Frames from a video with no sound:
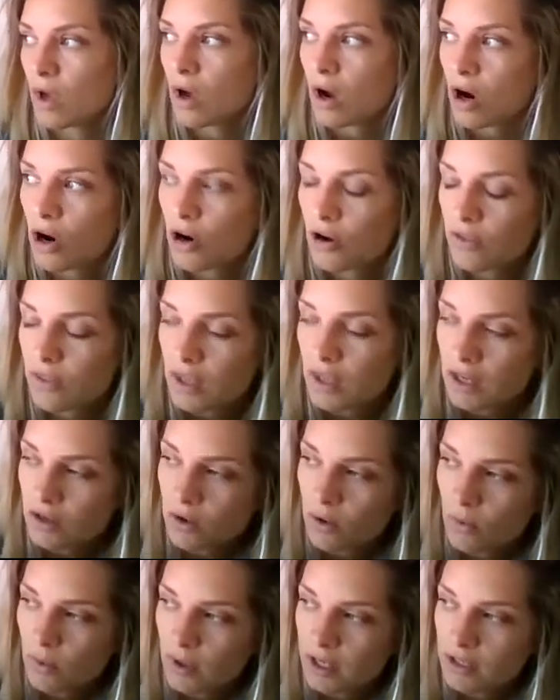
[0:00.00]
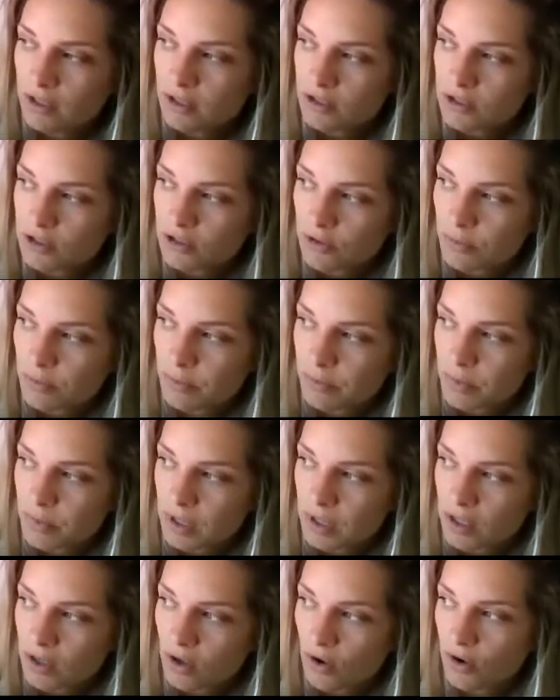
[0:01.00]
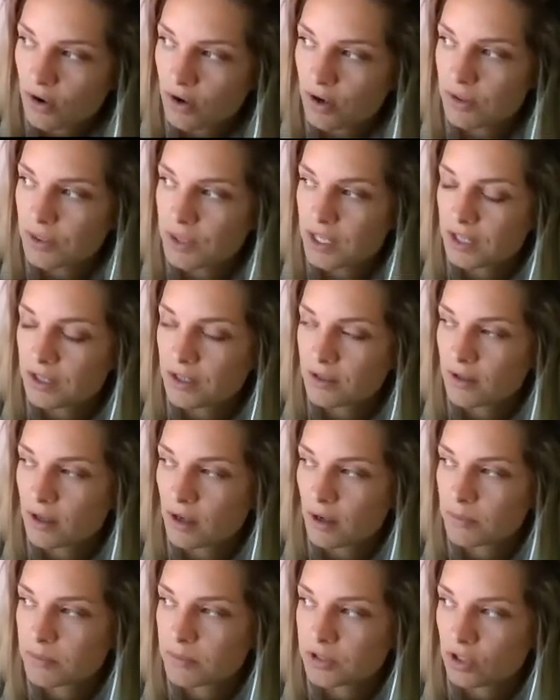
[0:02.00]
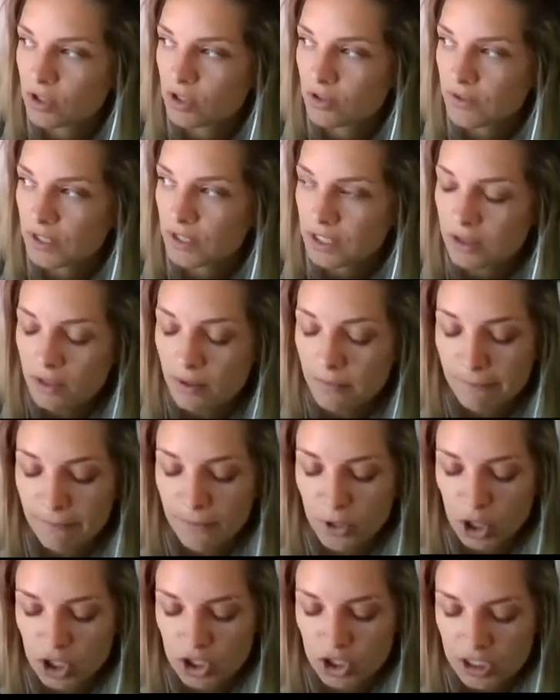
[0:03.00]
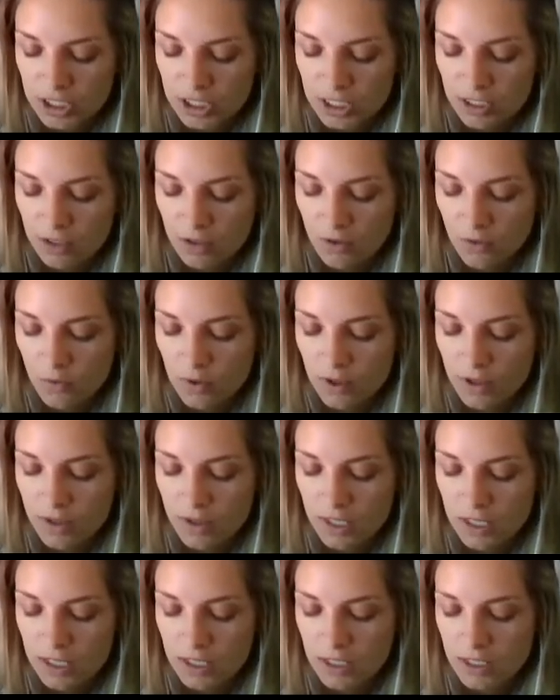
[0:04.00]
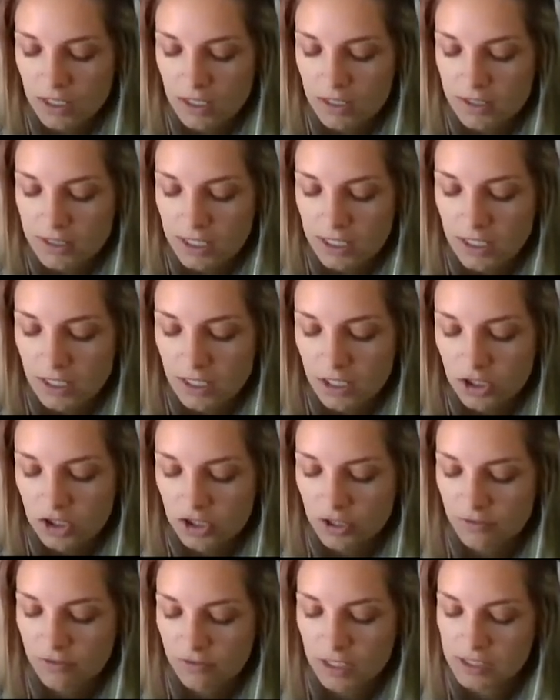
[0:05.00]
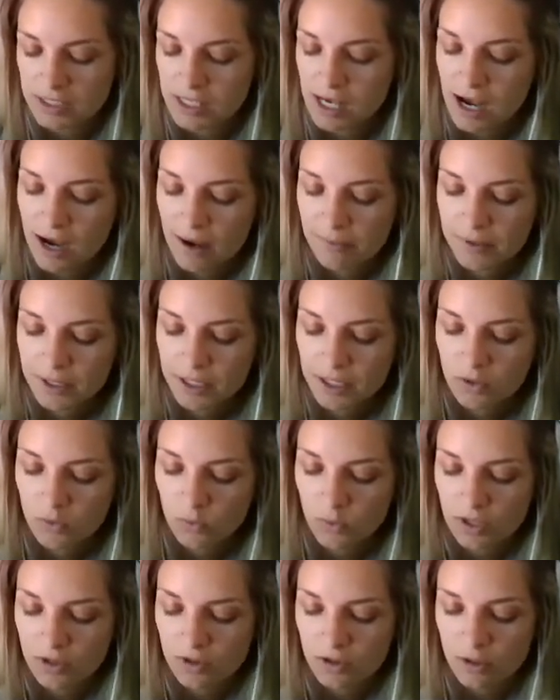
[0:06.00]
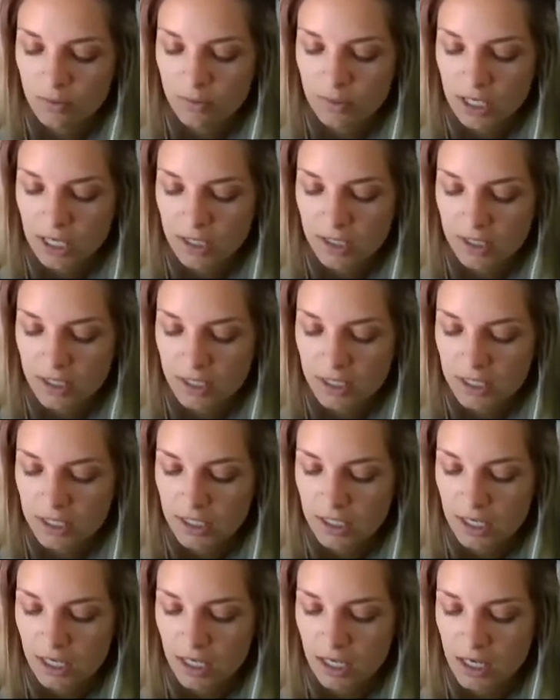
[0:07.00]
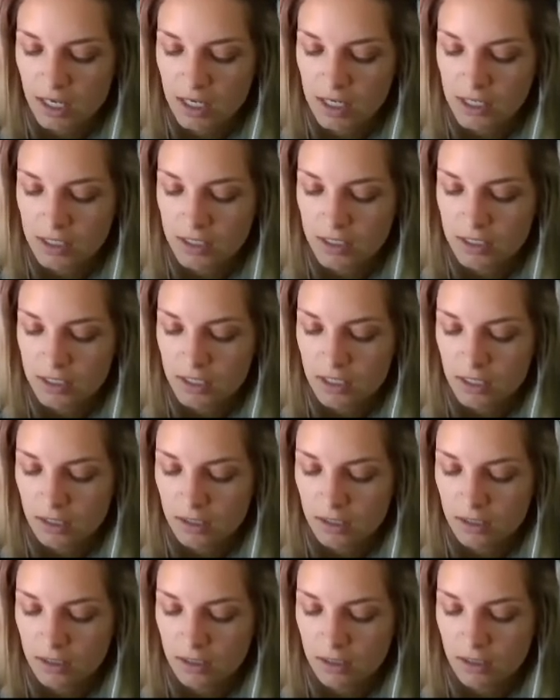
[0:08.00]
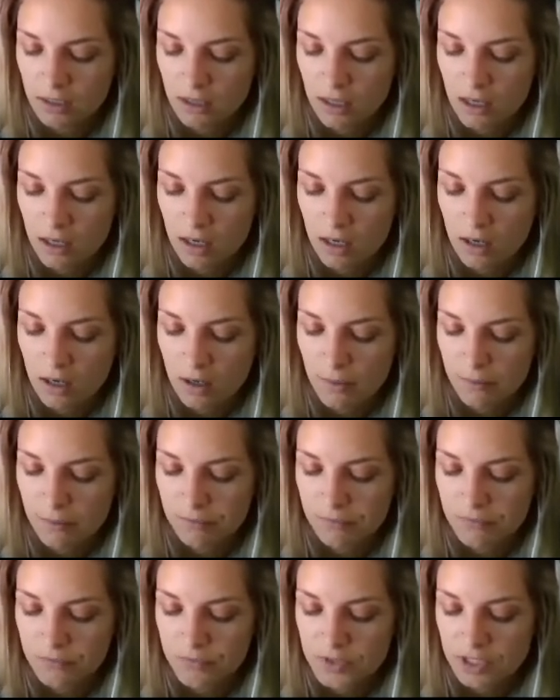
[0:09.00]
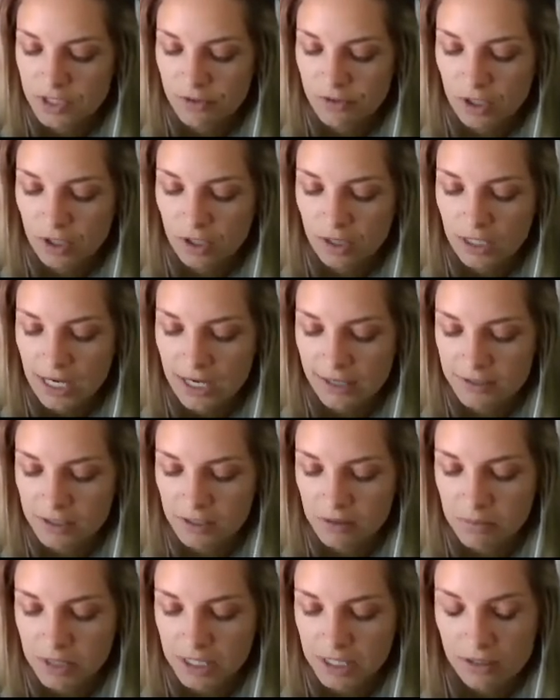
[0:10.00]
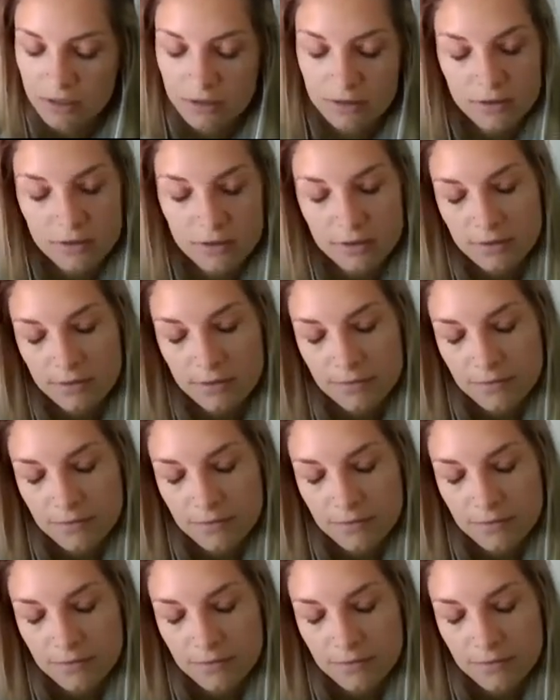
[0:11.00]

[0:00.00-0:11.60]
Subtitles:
are they going to be, are they observing the merging or the DNA shift that's happening with humanity and different galactic beings?